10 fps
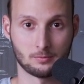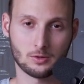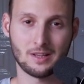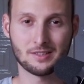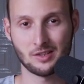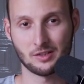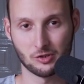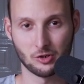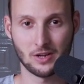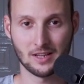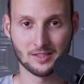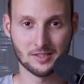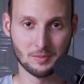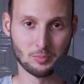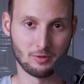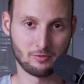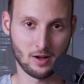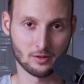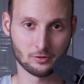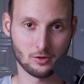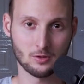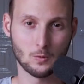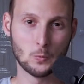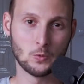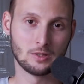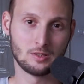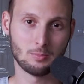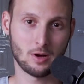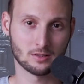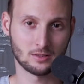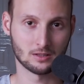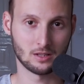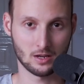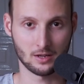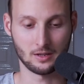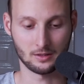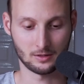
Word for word: So let's just create a simple function with Debug.Log in